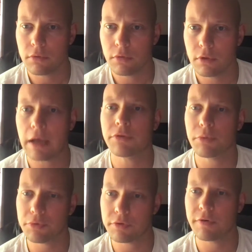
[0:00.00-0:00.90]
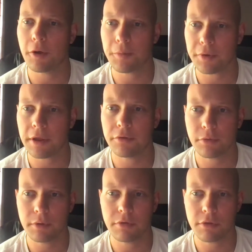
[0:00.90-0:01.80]
counselors develop their
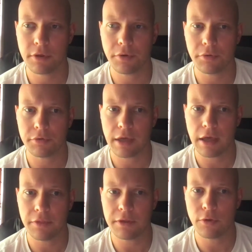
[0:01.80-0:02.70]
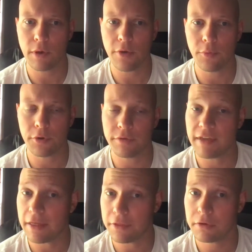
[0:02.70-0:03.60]
counseling skills on the groundwork of
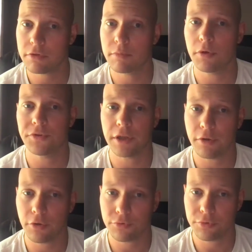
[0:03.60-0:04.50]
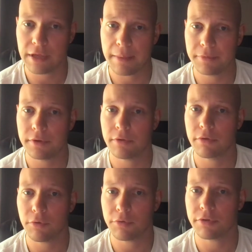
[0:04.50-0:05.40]
ethics, multicultural competence,
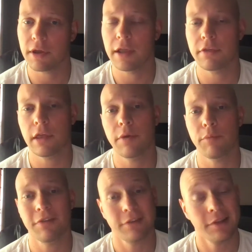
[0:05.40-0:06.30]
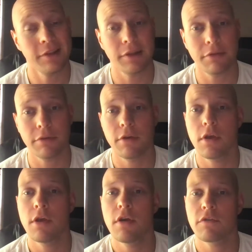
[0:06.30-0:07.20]
neuroscience, and resilience.
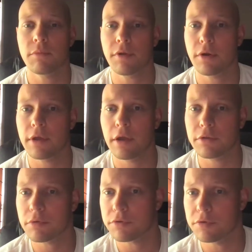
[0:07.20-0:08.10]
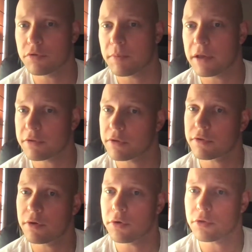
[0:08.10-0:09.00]
From there, counselors use basic
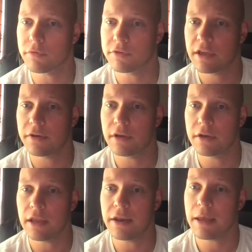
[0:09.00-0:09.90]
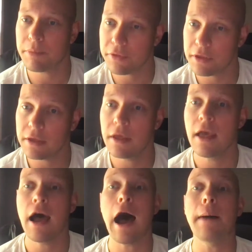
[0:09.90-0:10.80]
skills of attending and empathy,
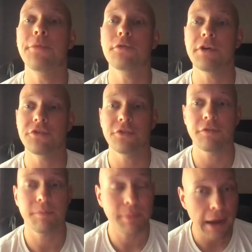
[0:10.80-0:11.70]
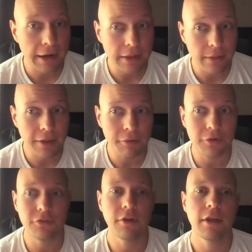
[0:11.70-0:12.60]
observation of body
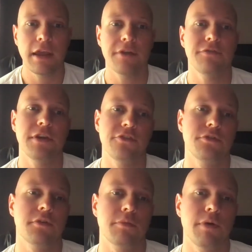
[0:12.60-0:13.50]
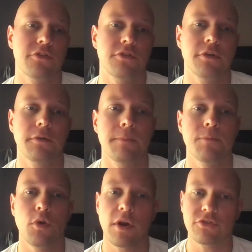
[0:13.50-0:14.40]
language and facial expression,
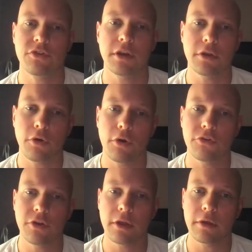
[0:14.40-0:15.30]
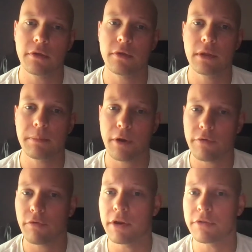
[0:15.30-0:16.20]
questioning, encouraging,
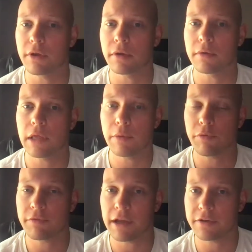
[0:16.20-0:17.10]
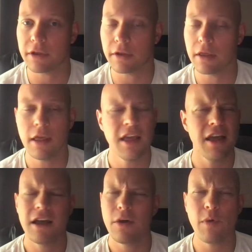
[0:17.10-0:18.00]
paraphrasing, and reflecting.
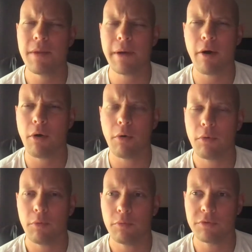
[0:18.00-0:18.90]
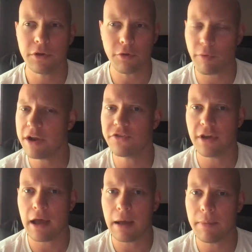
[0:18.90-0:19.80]
Wayne Powell did a great
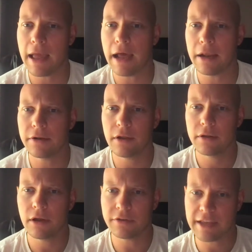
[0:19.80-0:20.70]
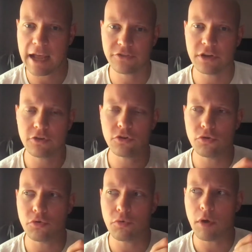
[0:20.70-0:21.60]
job at attaching
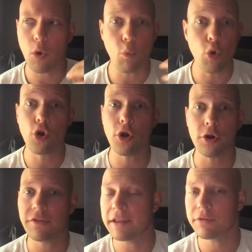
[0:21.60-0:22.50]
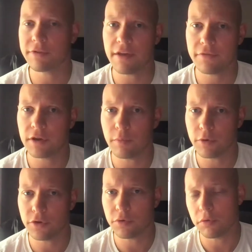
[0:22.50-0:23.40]
to a word that Stephanie
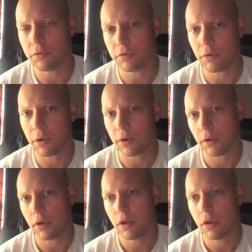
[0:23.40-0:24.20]
would use during